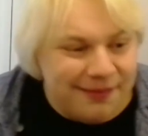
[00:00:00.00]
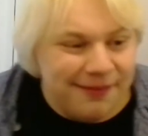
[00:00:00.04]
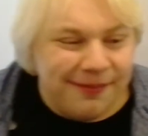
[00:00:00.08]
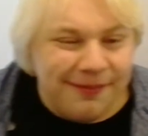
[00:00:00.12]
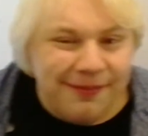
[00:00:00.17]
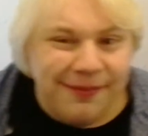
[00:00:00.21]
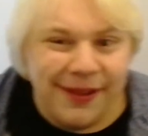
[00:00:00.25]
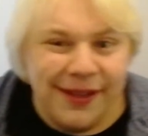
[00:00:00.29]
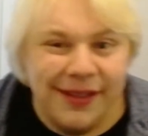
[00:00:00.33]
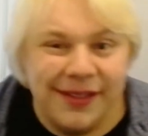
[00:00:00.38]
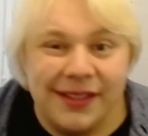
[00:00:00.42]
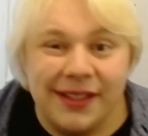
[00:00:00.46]

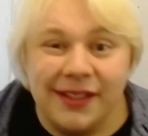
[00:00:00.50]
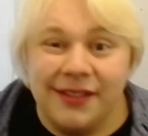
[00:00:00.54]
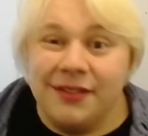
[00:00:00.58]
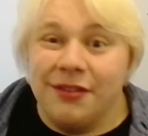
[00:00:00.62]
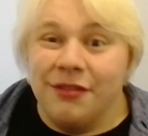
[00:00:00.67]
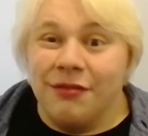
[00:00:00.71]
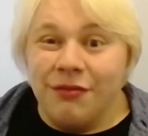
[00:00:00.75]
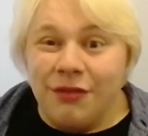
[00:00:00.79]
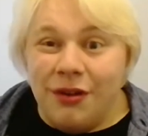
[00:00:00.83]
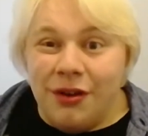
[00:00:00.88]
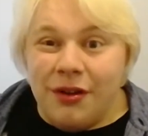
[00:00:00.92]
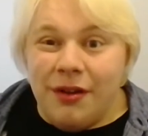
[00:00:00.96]

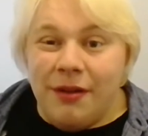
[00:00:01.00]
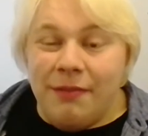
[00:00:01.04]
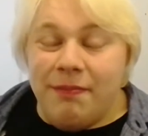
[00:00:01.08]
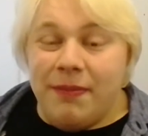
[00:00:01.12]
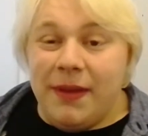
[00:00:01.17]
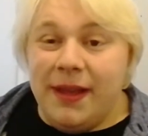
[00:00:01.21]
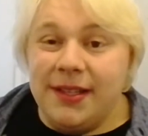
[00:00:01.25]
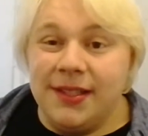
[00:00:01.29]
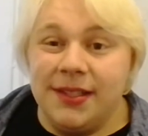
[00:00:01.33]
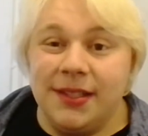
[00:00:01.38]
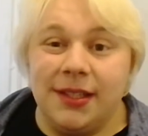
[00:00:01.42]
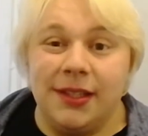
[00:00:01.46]

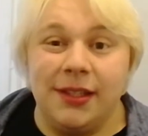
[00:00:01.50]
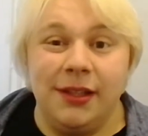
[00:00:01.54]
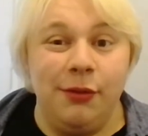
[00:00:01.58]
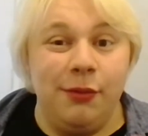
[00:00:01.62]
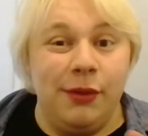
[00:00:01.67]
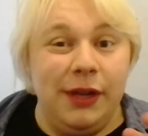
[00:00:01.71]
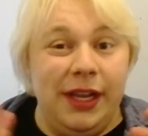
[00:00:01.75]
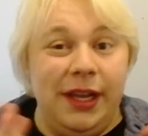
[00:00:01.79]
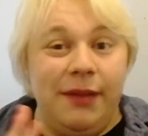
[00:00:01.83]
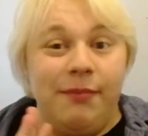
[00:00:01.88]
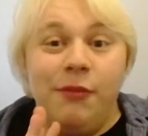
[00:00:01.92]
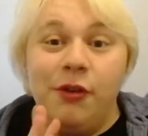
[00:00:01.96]
Basically, when
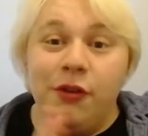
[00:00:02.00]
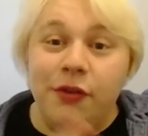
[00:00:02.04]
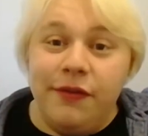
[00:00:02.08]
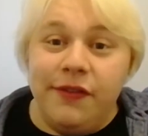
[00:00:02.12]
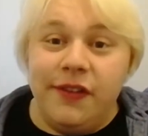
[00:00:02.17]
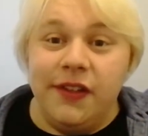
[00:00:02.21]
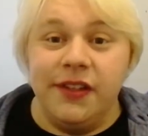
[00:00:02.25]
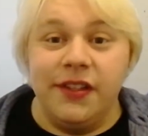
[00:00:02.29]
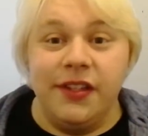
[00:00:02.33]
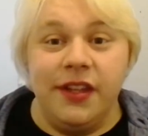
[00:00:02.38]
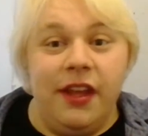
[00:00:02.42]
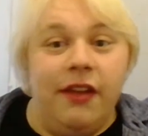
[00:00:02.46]
I moved
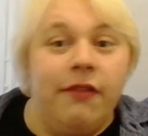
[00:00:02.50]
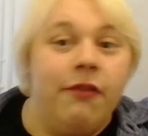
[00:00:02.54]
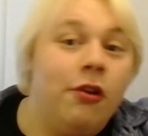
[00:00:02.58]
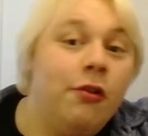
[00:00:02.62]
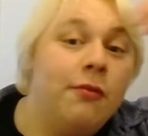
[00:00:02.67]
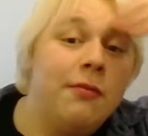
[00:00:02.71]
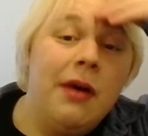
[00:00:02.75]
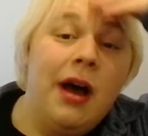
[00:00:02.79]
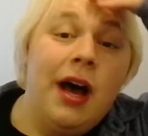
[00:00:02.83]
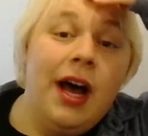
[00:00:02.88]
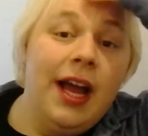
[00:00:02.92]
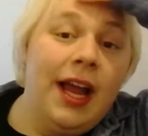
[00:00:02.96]
into the
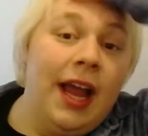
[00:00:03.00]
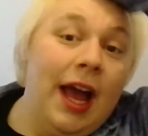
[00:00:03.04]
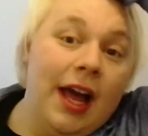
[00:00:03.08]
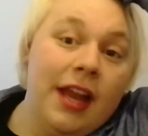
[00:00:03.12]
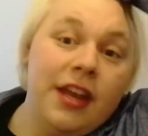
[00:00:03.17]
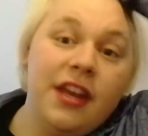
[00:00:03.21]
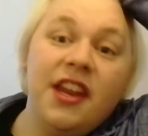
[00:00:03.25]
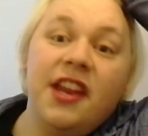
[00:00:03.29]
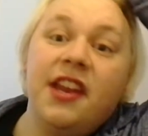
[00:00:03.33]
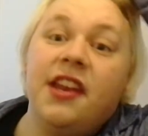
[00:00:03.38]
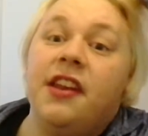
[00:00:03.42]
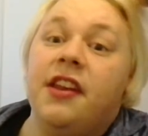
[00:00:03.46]
room, I
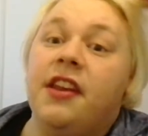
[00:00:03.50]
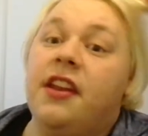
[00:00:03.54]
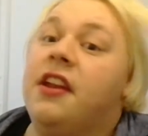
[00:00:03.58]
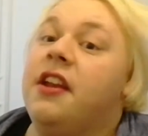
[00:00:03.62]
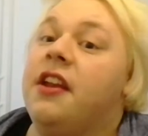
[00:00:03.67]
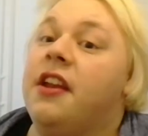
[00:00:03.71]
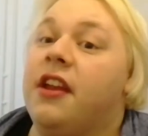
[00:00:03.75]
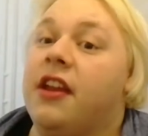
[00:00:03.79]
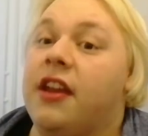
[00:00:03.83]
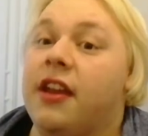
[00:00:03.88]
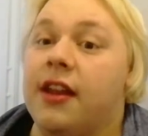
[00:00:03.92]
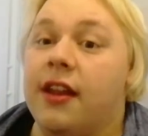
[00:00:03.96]
had
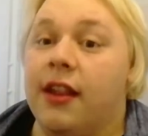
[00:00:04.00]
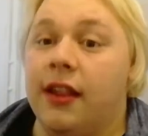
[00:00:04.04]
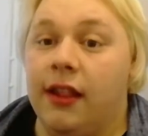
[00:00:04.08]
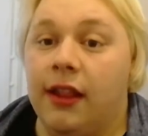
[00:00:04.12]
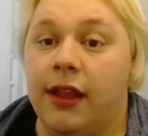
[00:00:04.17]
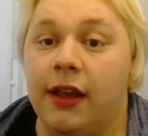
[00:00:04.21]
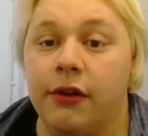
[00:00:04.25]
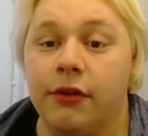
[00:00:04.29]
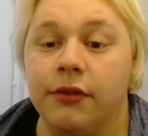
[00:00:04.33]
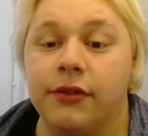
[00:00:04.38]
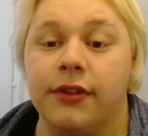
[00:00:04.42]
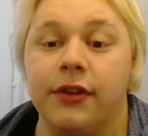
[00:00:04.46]

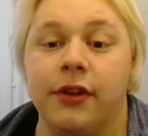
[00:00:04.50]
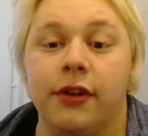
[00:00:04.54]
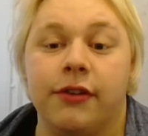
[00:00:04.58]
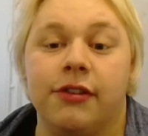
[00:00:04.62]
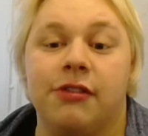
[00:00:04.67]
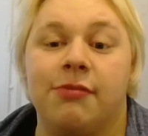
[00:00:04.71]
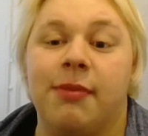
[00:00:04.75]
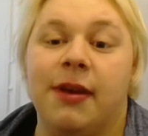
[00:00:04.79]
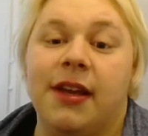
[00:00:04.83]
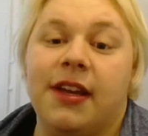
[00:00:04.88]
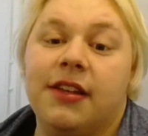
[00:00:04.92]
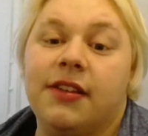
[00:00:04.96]
little to no
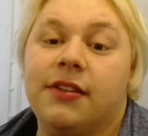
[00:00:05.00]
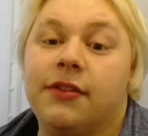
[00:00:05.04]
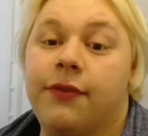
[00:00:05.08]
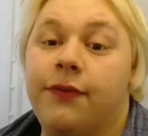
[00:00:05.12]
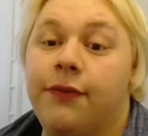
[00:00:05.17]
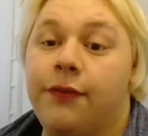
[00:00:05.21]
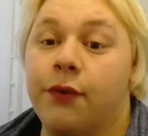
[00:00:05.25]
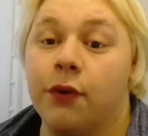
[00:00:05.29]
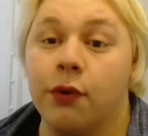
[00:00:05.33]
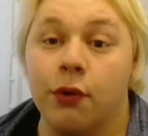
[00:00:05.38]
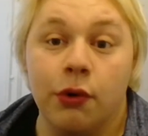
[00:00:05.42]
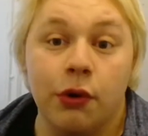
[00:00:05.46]
space
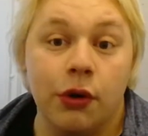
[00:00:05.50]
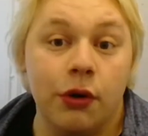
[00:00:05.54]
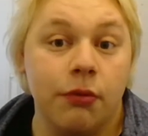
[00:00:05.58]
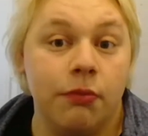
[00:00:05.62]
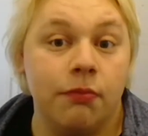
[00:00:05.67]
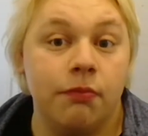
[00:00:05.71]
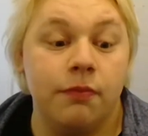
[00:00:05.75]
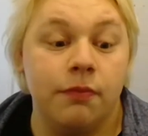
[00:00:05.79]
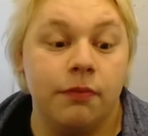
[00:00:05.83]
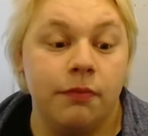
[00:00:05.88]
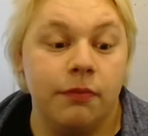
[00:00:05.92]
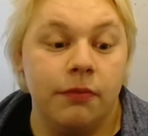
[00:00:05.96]
for
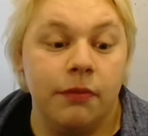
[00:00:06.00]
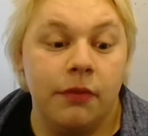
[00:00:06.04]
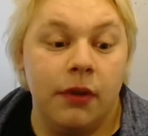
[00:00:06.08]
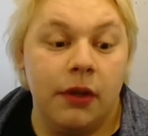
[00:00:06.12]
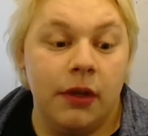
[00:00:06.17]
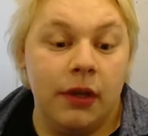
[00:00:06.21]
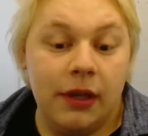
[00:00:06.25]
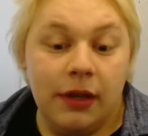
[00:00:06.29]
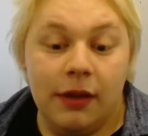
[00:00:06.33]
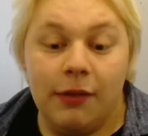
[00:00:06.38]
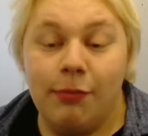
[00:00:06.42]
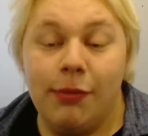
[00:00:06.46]

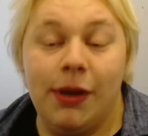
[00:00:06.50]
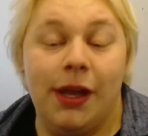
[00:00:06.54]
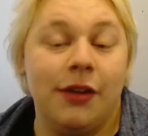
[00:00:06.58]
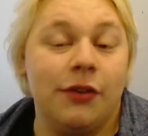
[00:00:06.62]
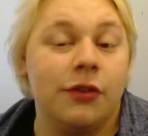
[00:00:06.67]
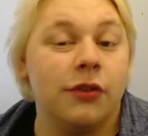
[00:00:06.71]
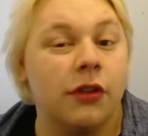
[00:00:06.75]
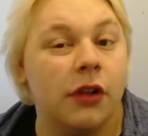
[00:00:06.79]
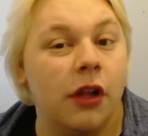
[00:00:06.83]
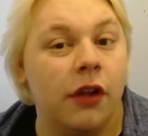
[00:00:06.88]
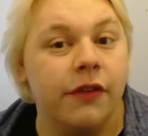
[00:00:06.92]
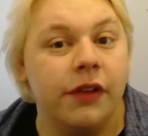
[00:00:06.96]
my actual
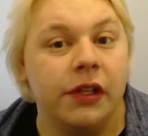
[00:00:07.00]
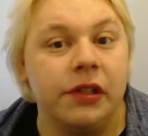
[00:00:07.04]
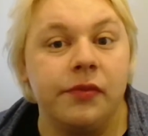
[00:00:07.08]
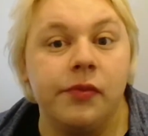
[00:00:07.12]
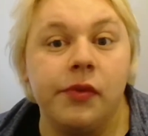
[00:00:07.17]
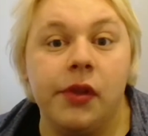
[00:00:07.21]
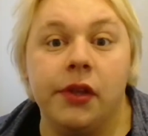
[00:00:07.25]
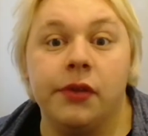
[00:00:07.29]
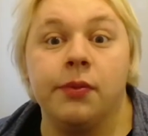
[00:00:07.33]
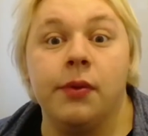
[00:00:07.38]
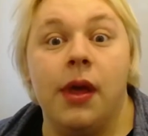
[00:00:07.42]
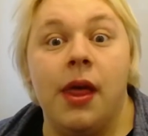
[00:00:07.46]
clothing.
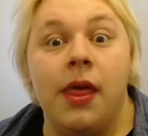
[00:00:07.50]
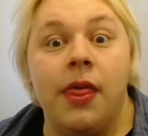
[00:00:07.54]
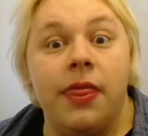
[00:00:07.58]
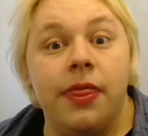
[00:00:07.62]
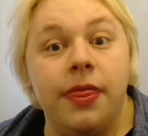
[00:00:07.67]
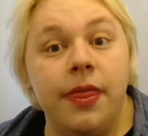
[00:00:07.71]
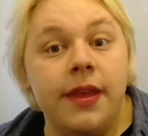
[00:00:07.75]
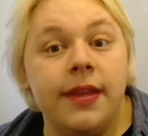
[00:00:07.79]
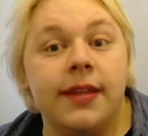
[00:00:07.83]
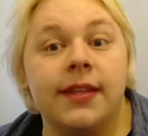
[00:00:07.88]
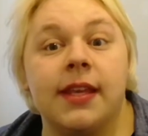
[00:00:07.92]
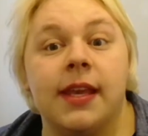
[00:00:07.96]
That's where
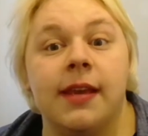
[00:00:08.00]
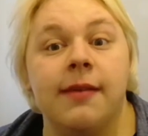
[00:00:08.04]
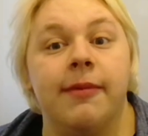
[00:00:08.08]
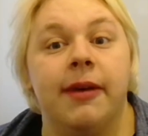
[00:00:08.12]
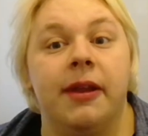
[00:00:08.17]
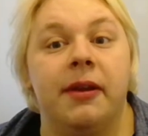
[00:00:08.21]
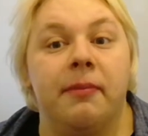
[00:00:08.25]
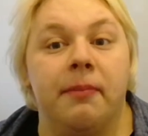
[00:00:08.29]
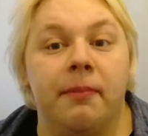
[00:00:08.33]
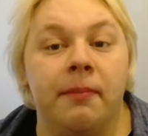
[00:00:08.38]
this came in.